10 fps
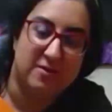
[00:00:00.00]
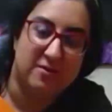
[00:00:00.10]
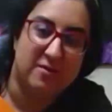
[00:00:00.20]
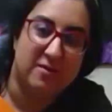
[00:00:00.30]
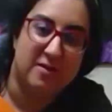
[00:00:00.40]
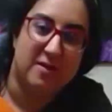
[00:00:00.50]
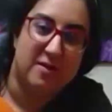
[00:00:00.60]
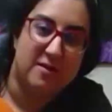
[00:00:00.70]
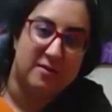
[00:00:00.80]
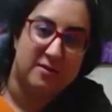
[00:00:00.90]
here.
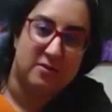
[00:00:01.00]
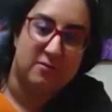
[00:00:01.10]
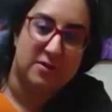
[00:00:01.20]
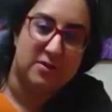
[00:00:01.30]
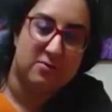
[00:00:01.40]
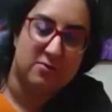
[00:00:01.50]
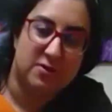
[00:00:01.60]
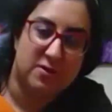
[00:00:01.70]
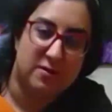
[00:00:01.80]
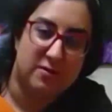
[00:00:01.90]
So once you're
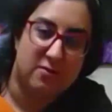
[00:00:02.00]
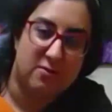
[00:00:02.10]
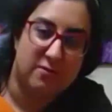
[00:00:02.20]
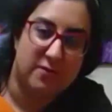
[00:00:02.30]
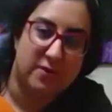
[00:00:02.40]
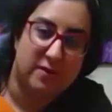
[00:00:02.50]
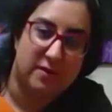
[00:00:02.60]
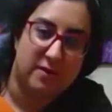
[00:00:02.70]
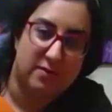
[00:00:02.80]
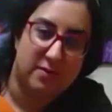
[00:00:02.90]
done
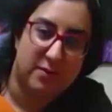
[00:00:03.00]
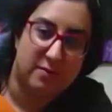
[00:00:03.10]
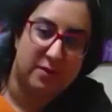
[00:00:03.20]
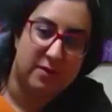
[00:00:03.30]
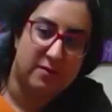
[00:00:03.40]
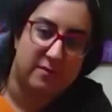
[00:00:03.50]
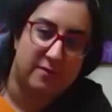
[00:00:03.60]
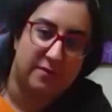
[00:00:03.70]
carving out the pumpkin,